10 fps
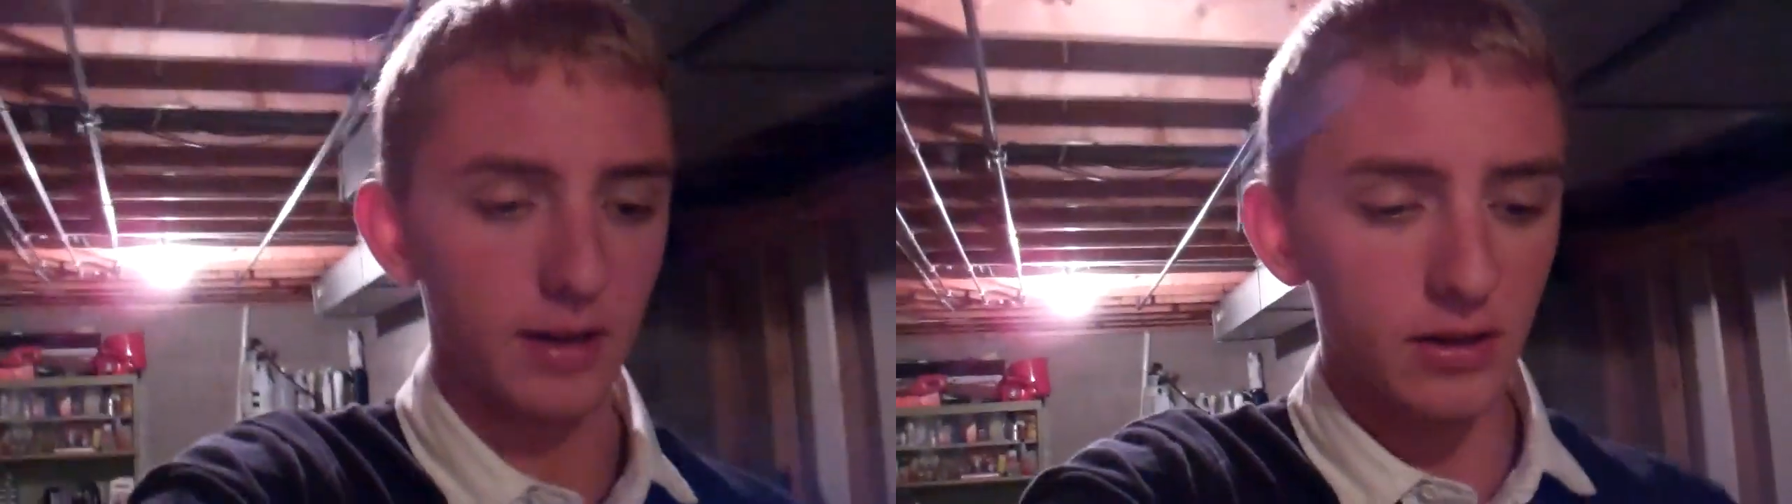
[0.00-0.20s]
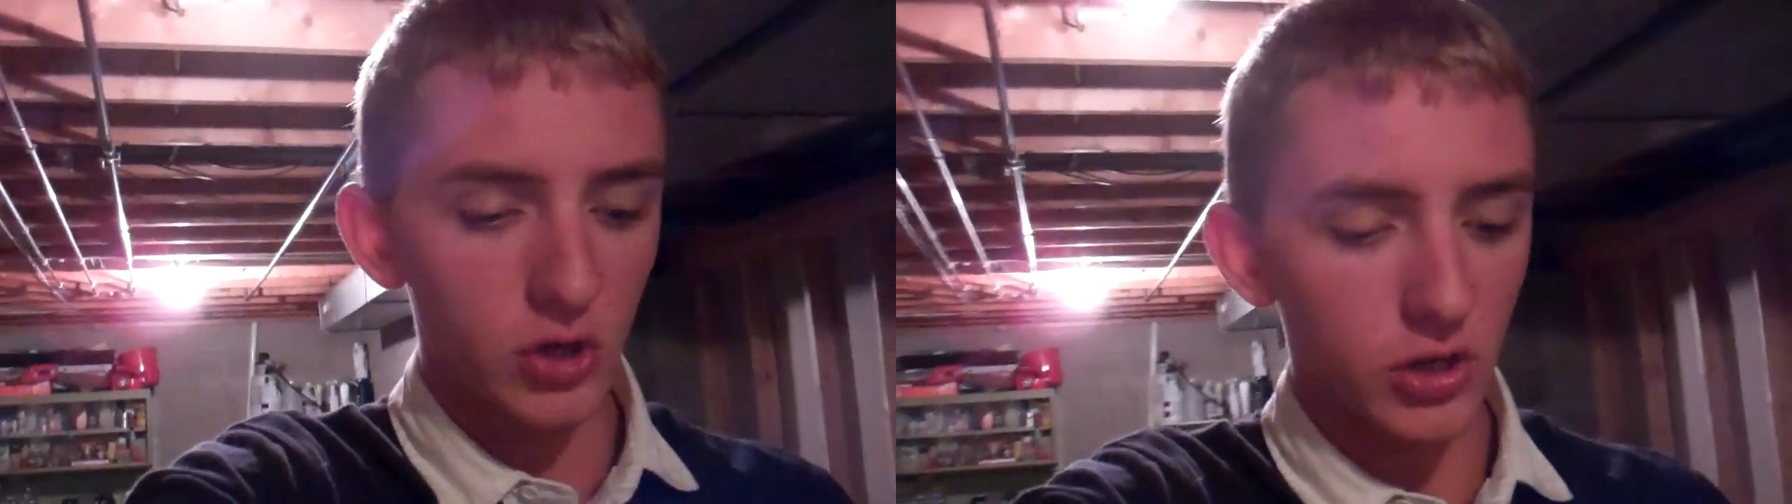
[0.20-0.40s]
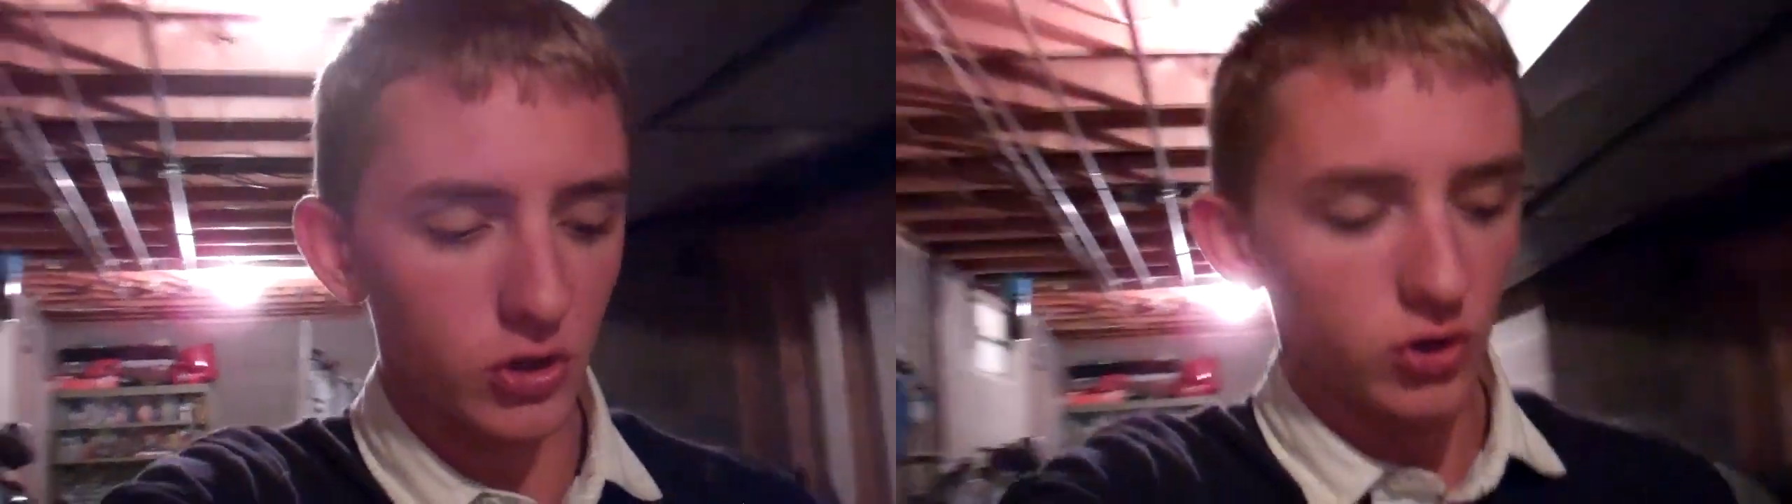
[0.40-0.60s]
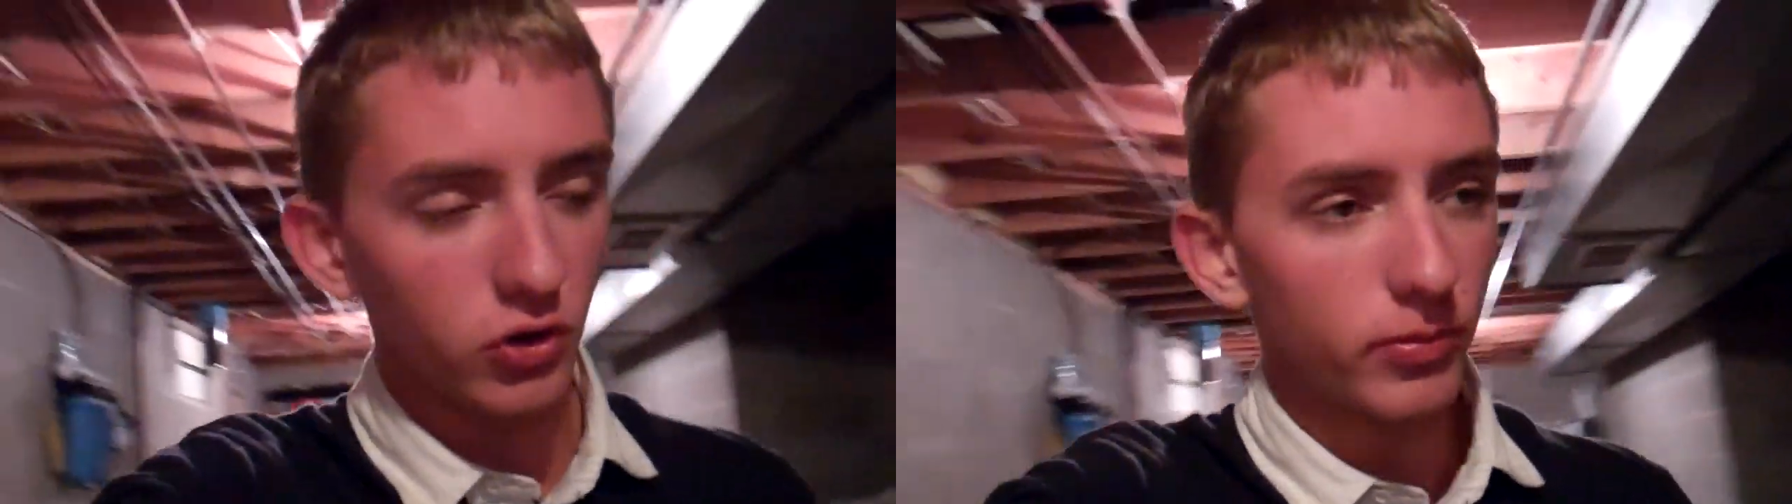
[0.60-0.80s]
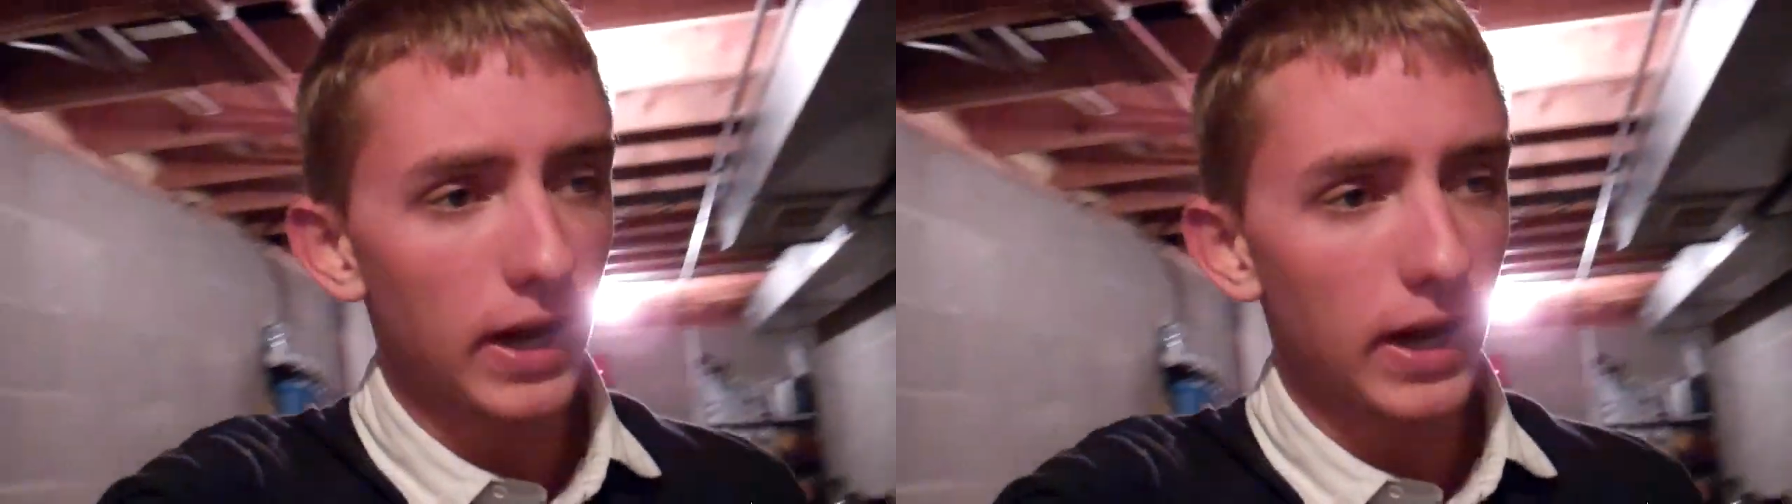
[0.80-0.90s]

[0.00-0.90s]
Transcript: any changes you've